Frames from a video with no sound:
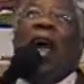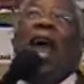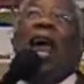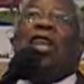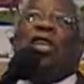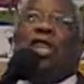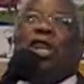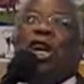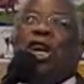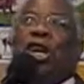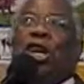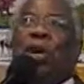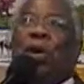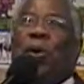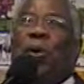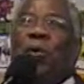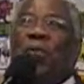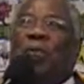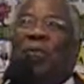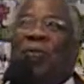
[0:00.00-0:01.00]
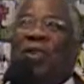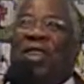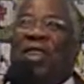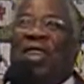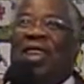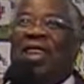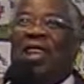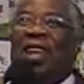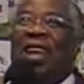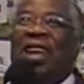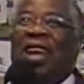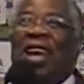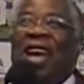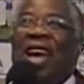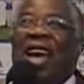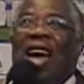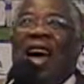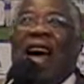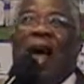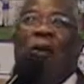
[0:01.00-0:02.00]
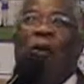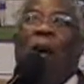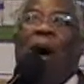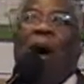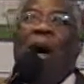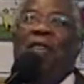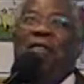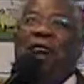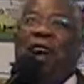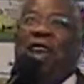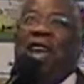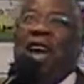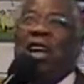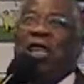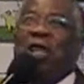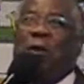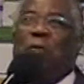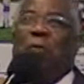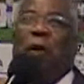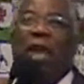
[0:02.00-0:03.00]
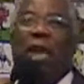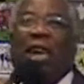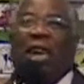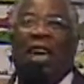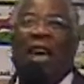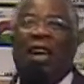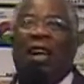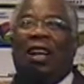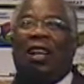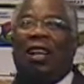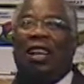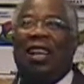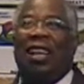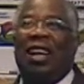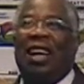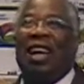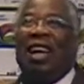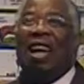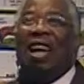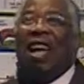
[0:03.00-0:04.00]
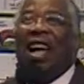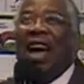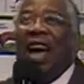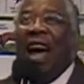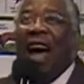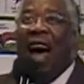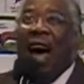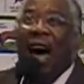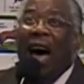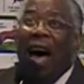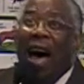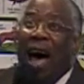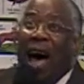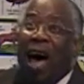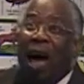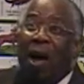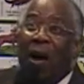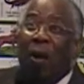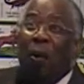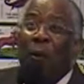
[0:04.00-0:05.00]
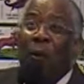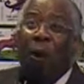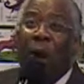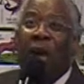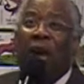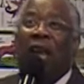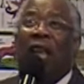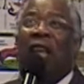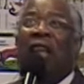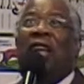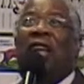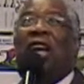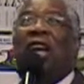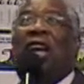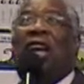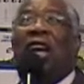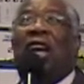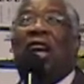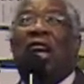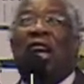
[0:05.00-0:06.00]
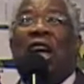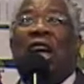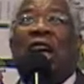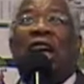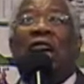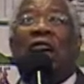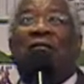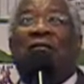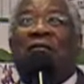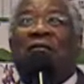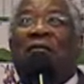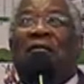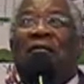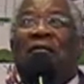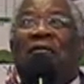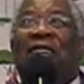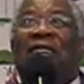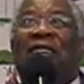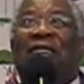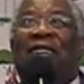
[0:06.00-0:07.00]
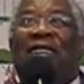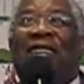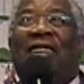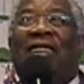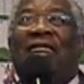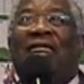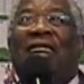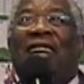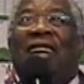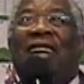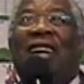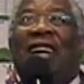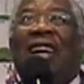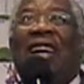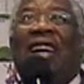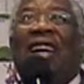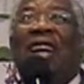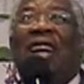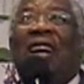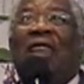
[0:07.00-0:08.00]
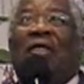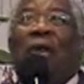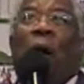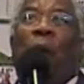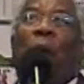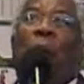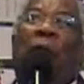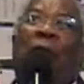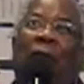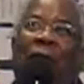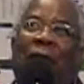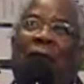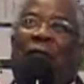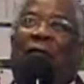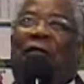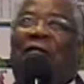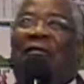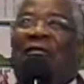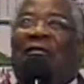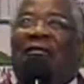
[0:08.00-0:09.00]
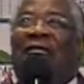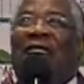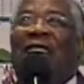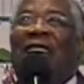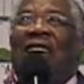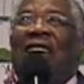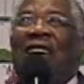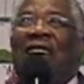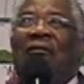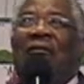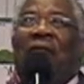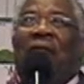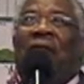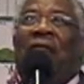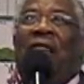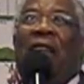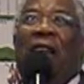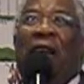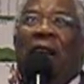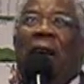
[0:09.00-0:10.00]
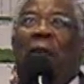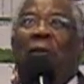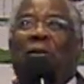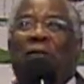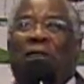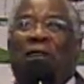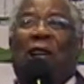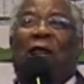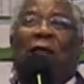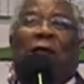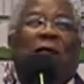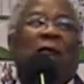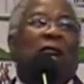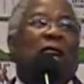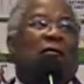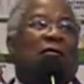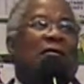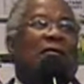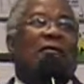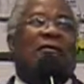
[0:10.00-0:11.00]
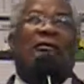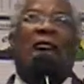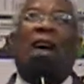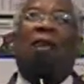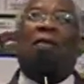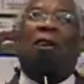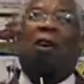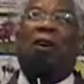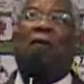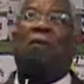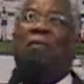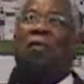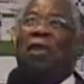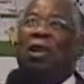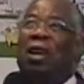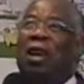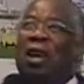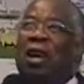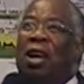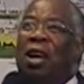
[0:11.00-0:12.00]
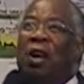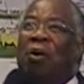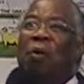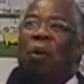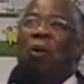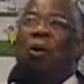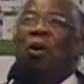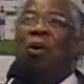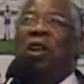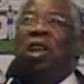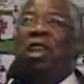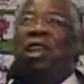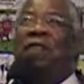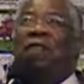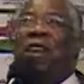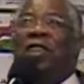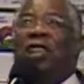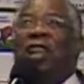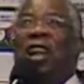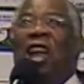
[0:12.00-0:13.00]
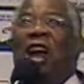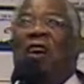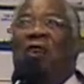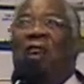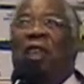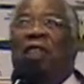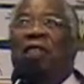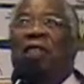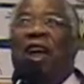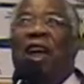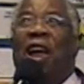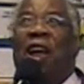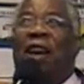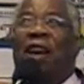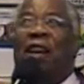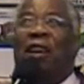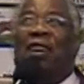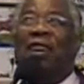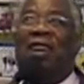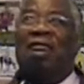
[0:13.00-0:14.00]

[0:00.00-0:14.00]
answer you. And while they're yet speaking, I will hear. The wolf and the lamb shall feed together. We won't need a veterinarian there.